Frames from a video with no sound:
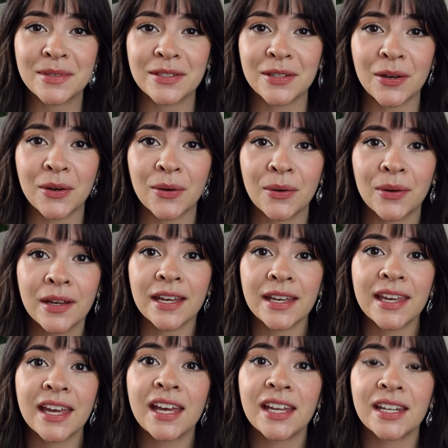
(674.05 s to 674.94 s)
So
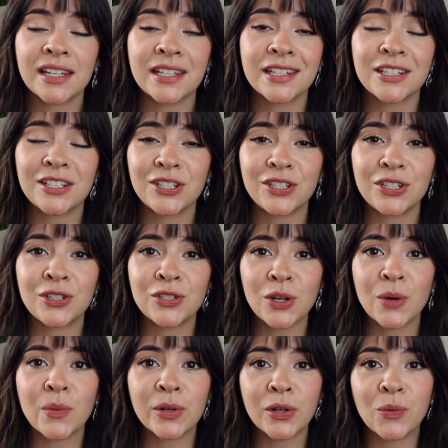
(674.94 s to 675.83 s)
again, you
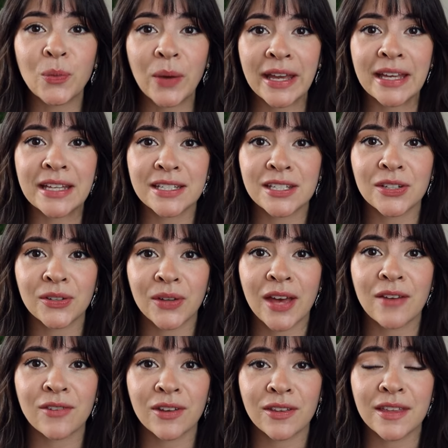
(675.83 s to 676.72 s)
don't want to wait until
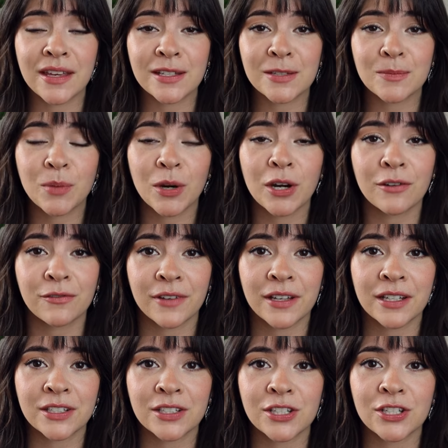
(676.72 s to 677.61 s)
everything is
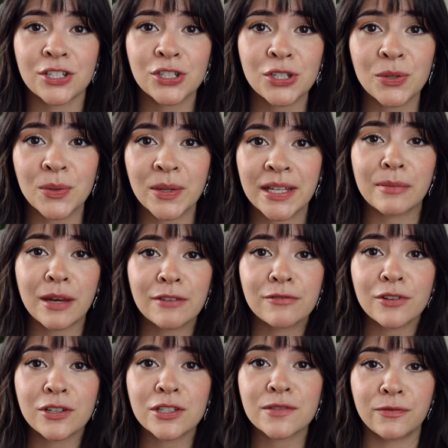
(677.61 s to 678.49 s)
perfect to do it.
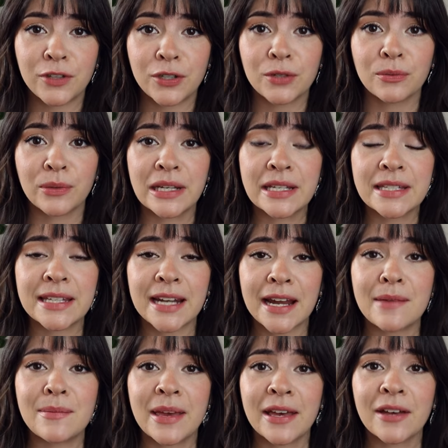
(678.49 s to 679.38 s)
My first few rings that
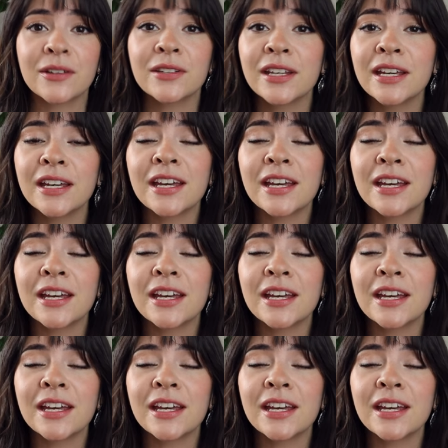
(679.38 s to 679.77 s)
I mailed,